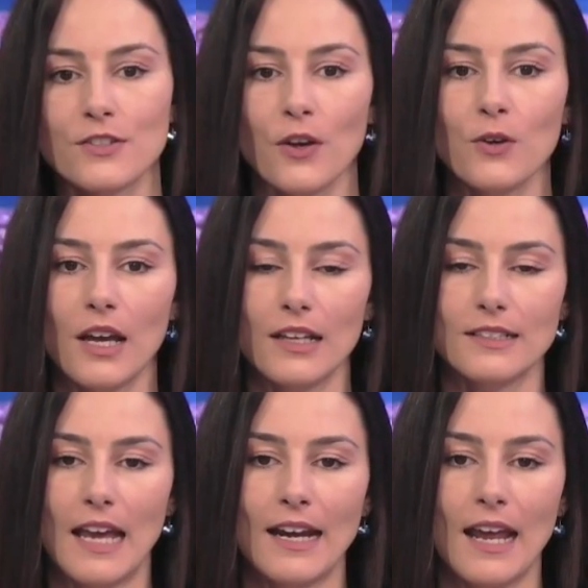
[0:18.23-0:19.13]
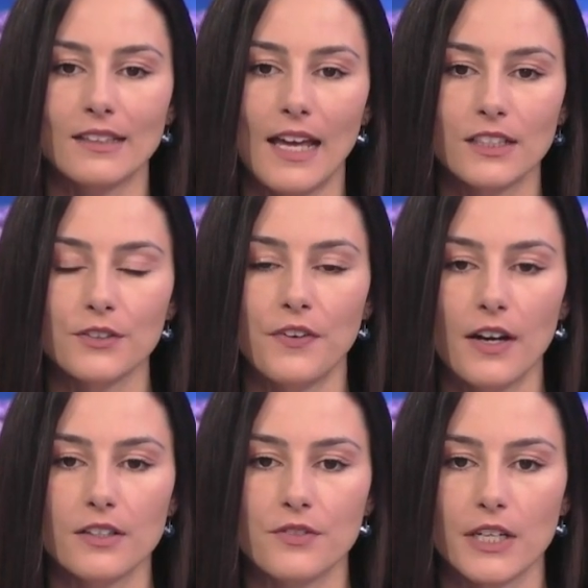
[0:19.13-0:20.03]
so, uh, Dan, I'd like to
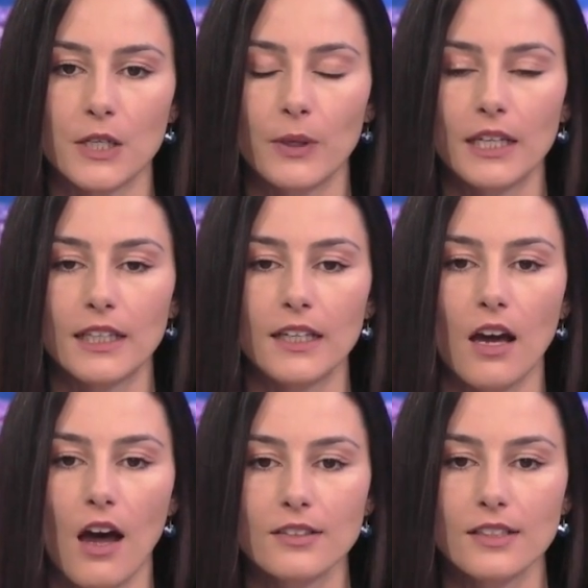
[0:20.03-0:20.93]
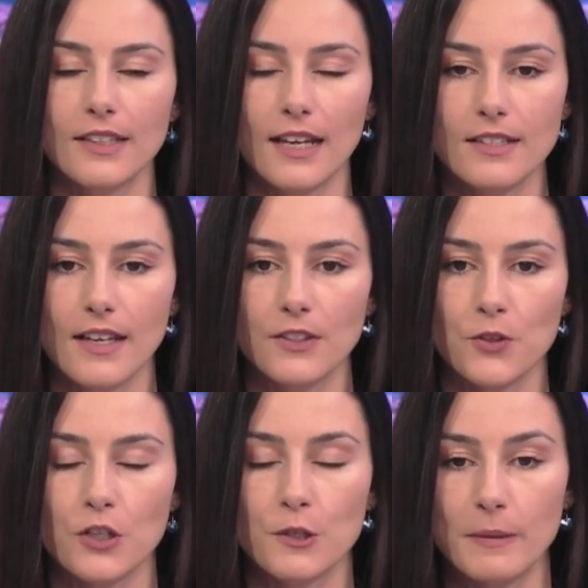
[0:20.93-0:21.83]
focus very quickly on the tech
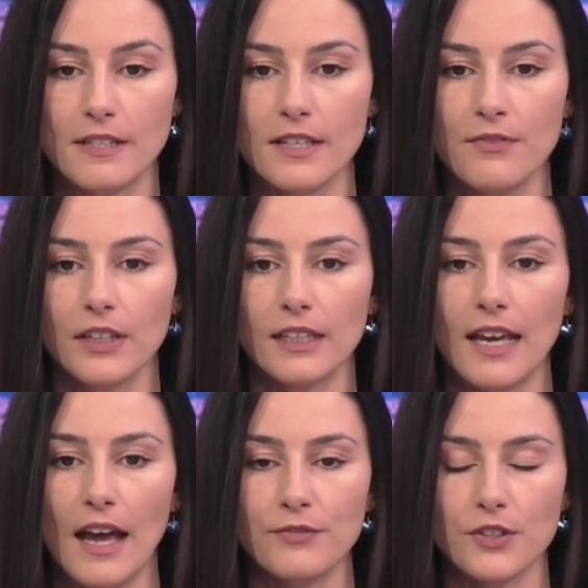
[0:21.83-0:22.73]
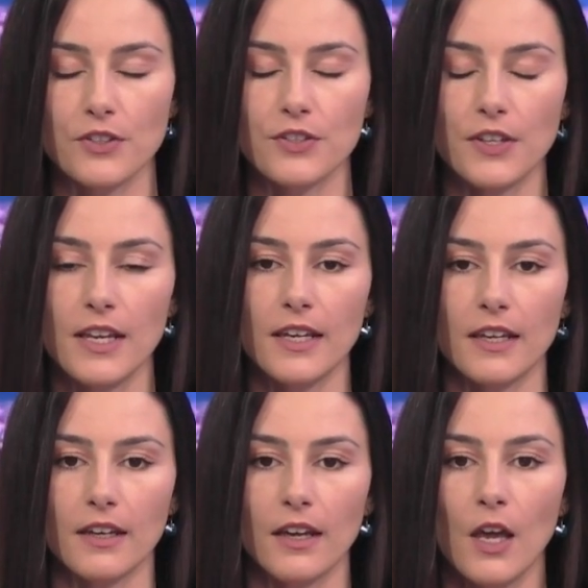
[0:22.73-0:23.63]
sector, specifically after
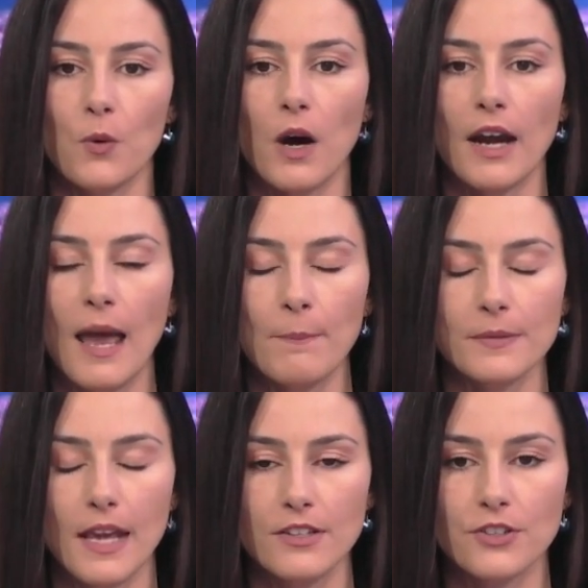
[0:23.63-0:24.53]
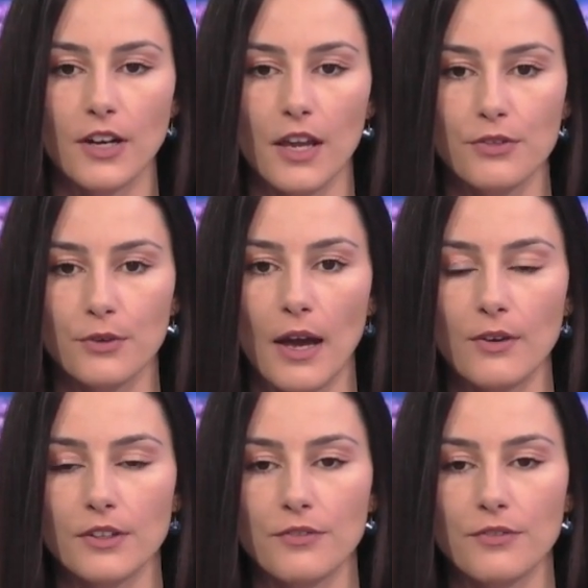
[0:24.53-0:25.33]
seeing what happened yesterday throughout